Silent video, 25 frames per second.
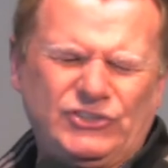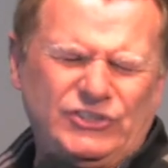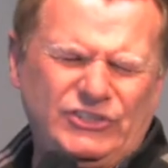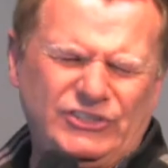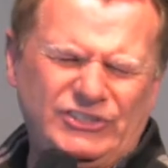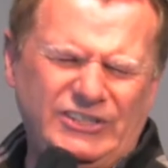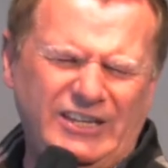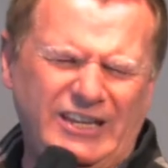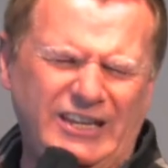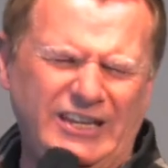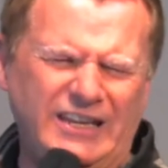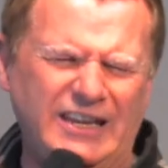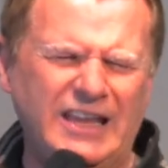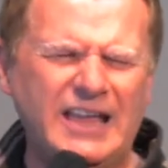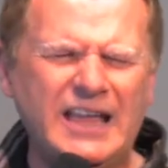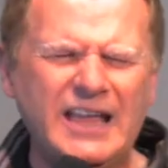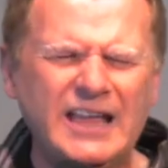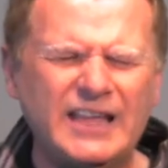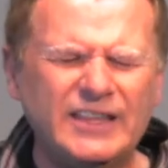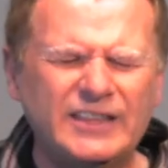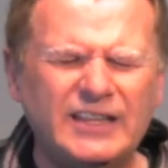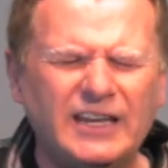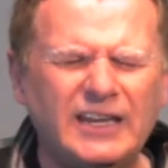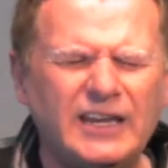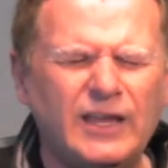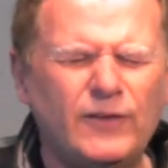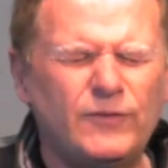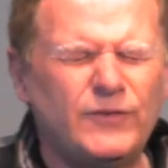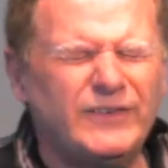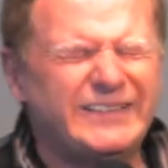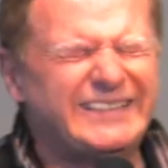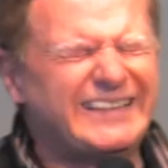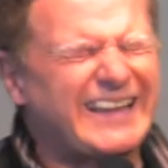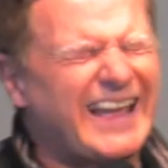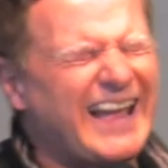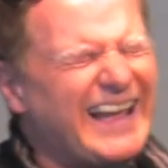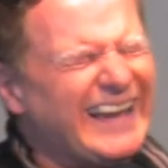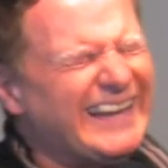today. The
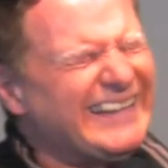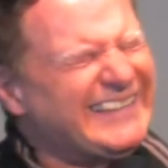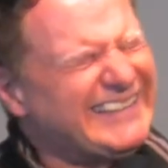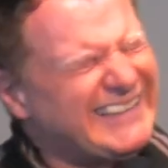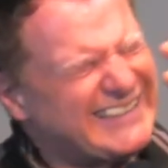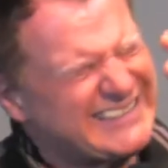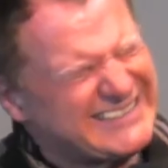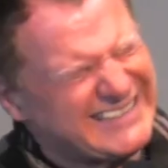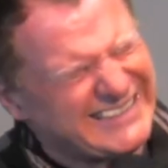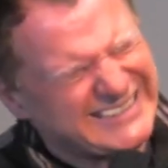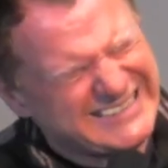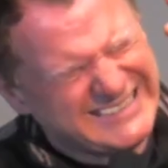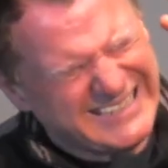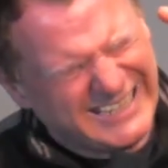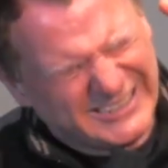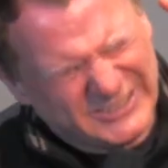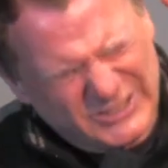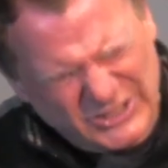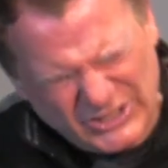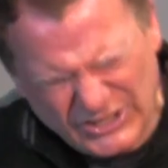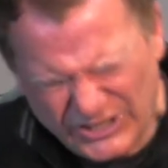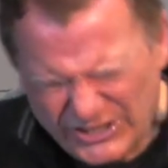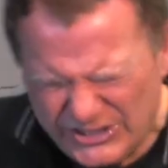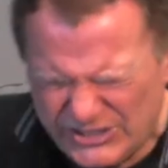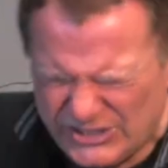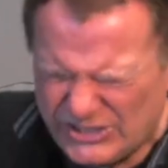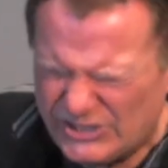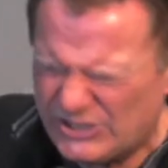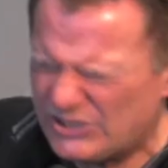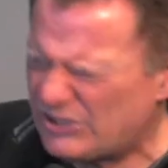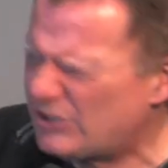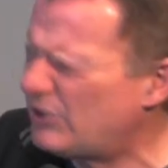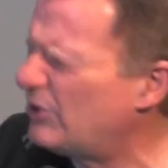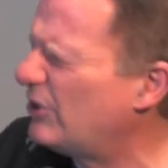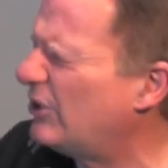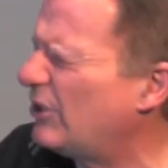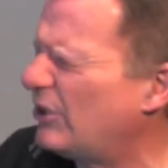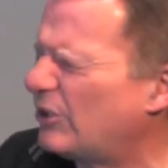loving kindness that sent Jesus
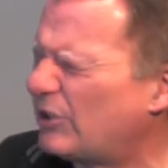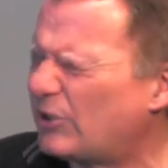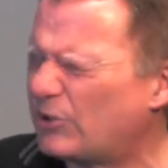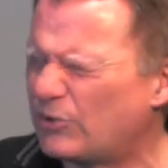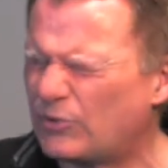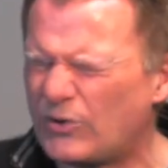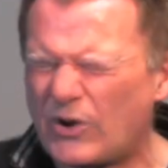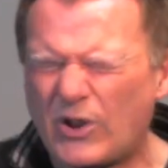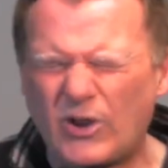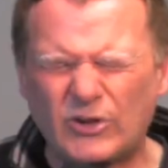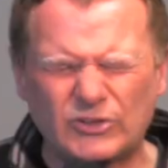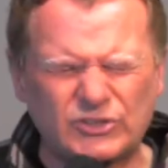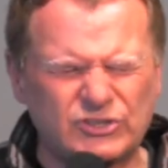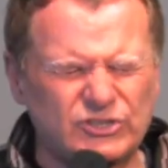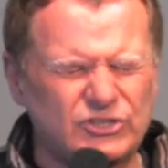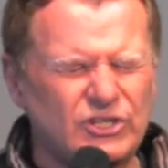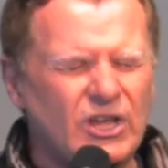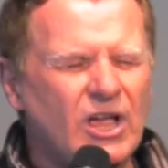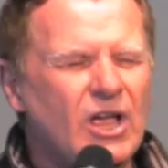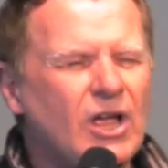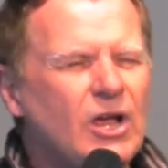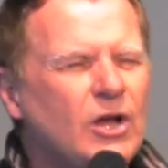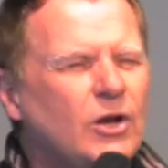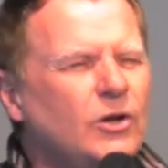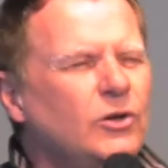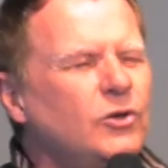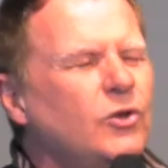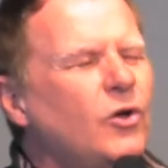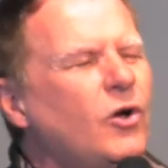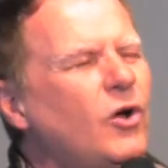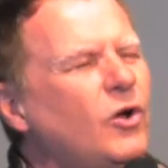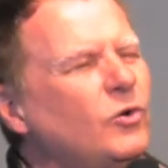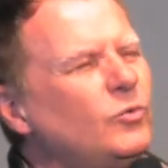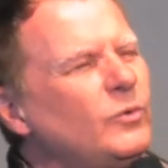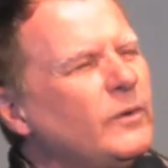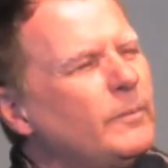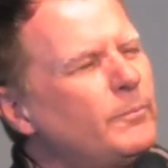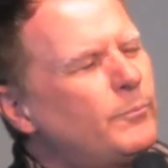to the cross.
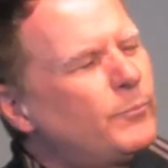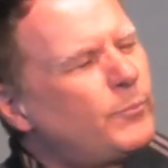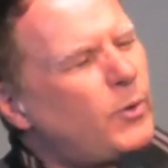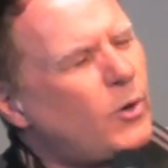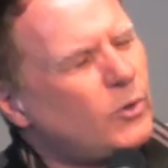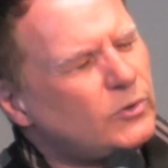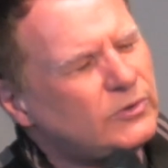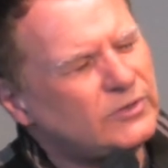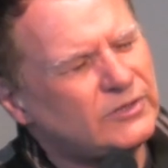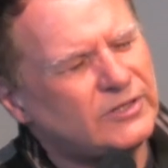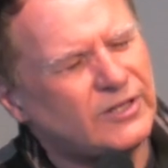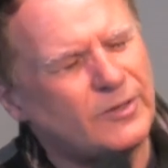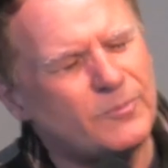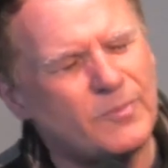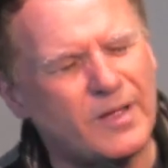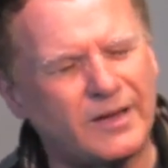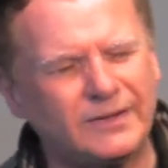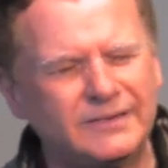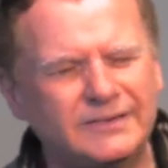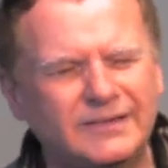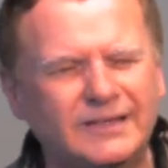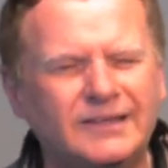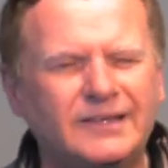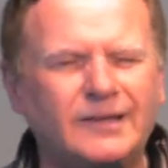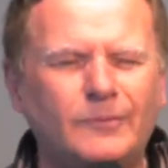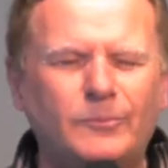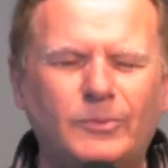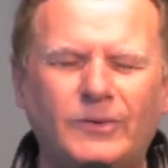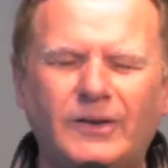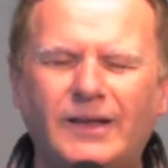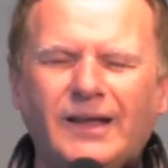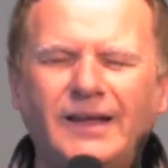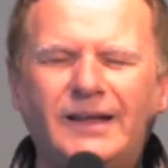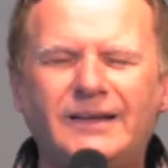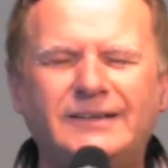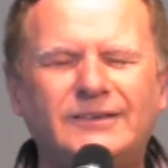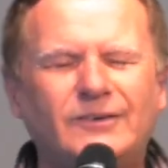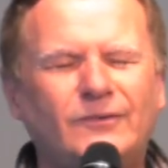Lord, we put them under the
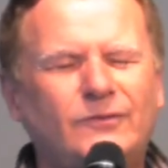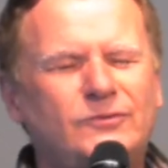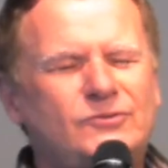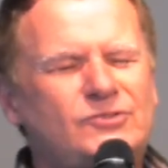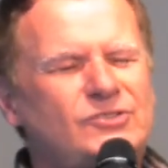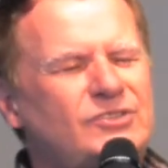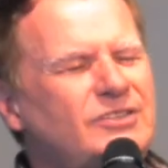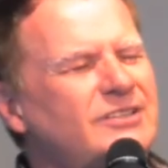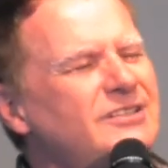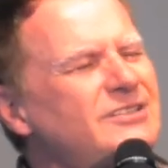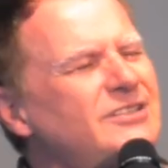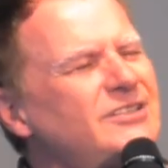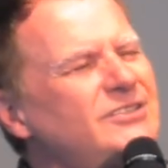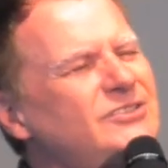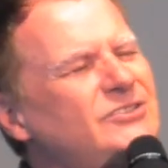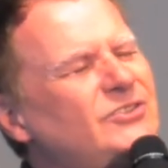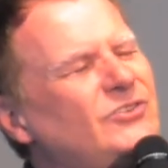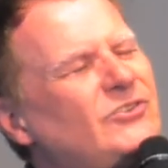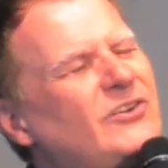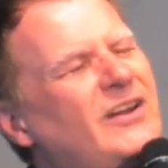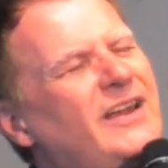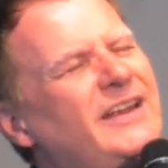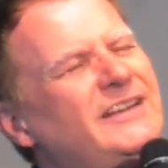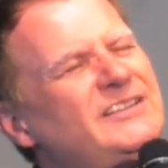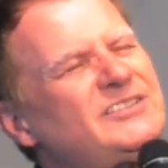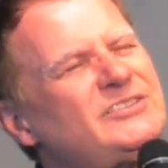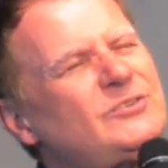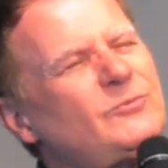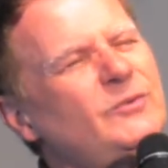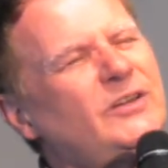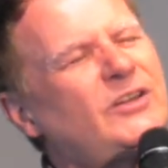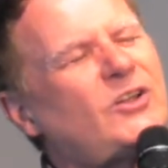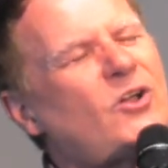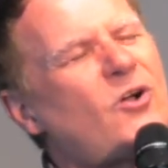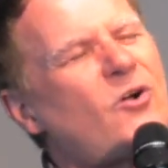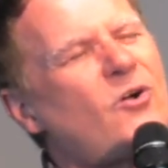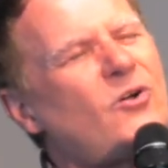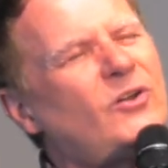blood of Jesus Christ and we
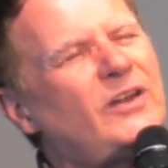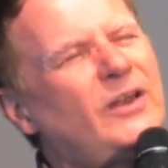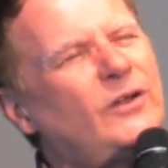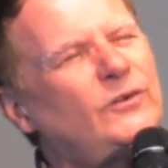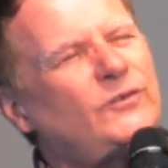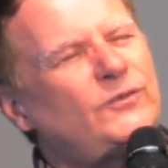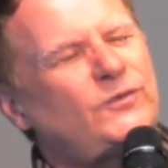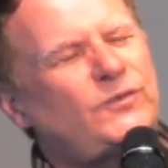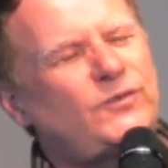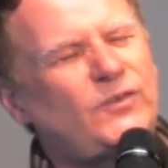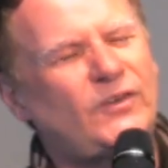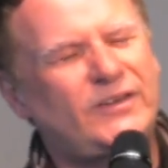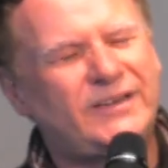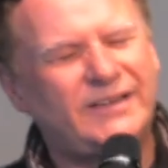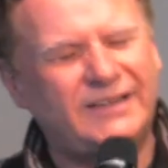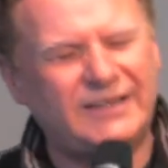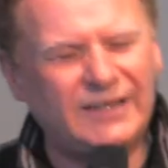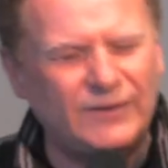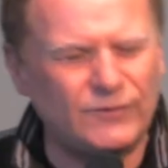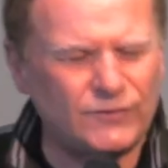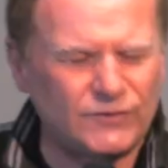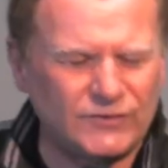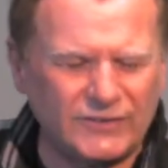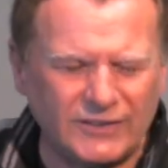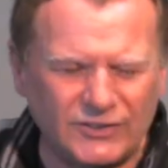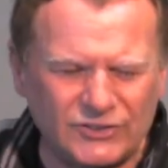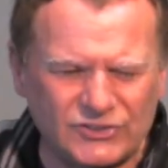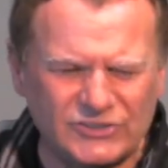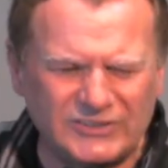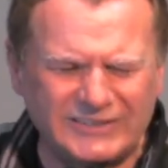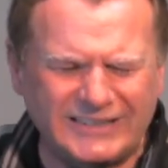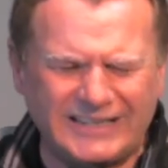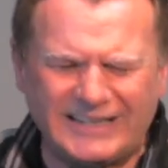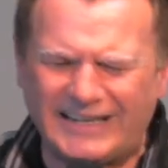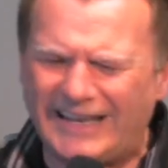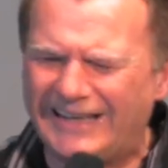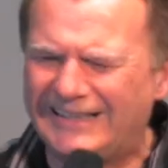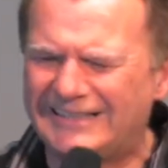call out forgiveness
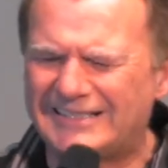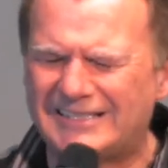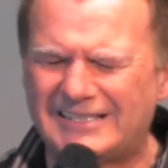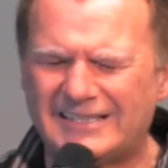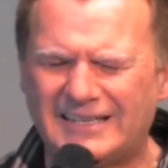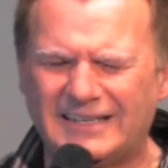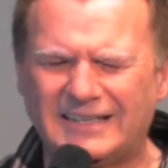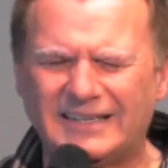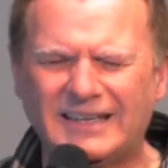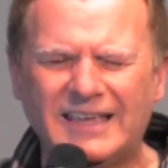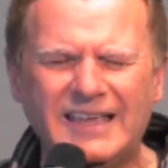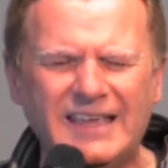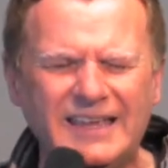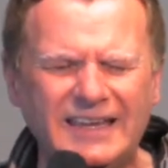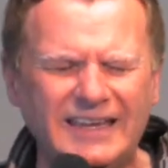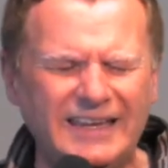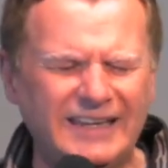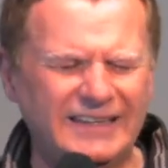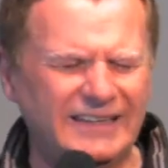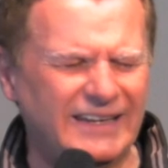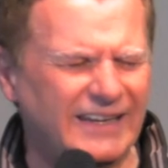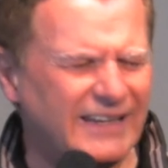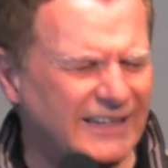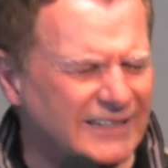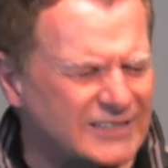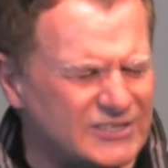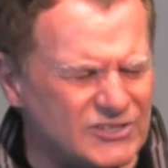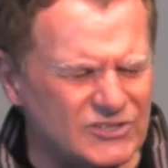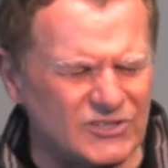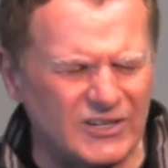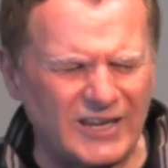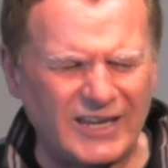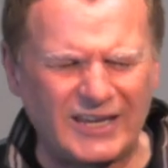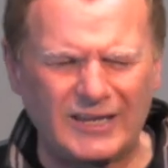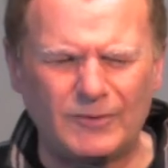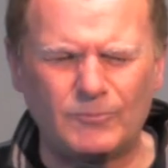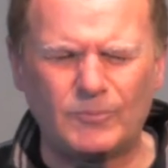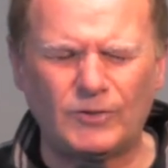and cleansing in his
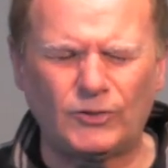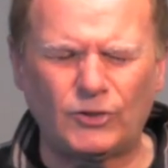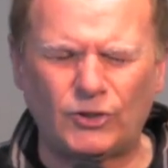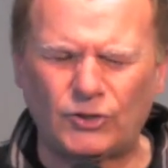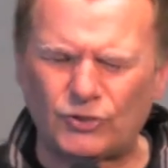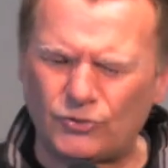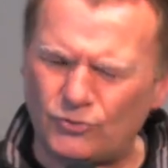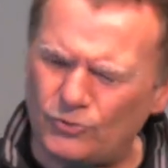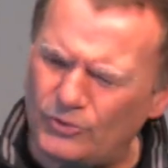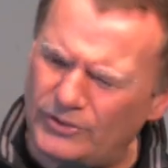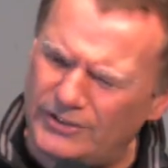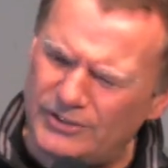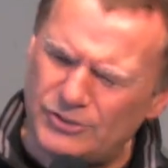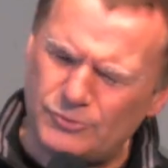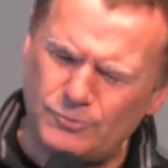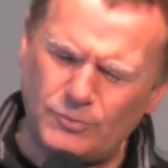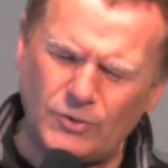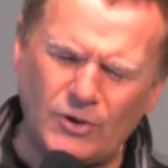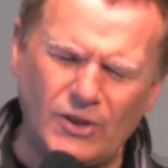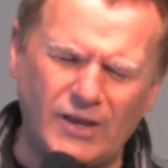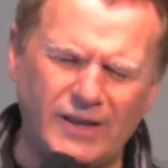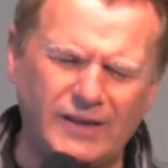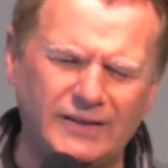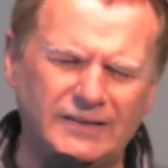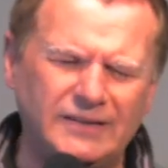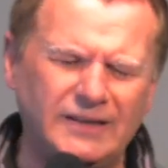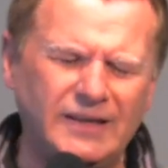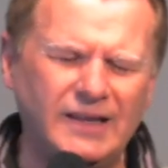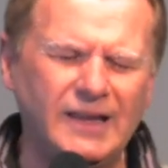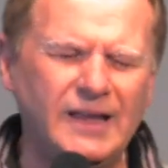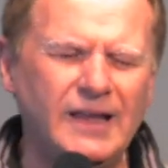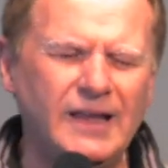name and through his blood.